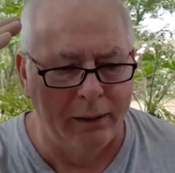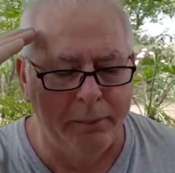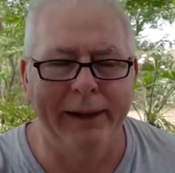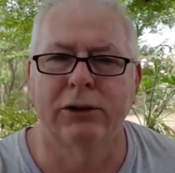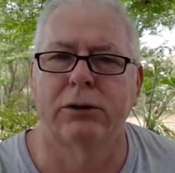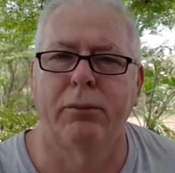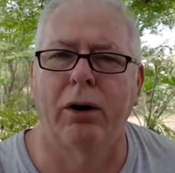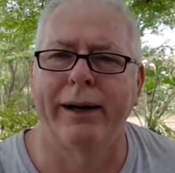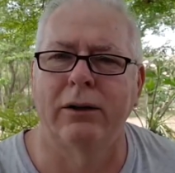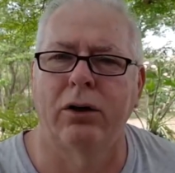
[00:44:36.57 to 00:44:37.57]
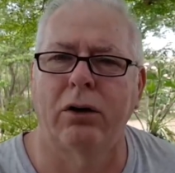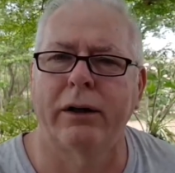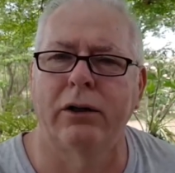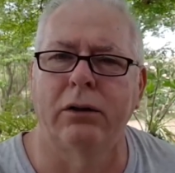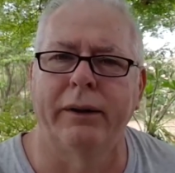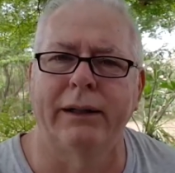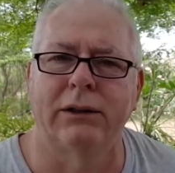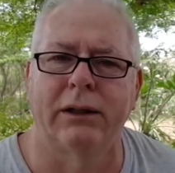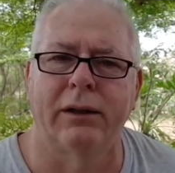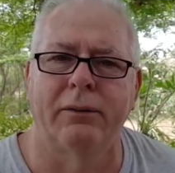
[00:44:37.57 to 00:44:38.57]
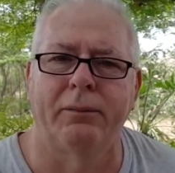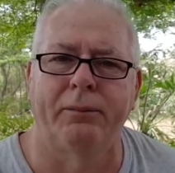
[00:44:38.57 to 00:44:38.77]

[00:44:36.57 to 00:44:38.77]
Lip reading: being smart and talking to each other.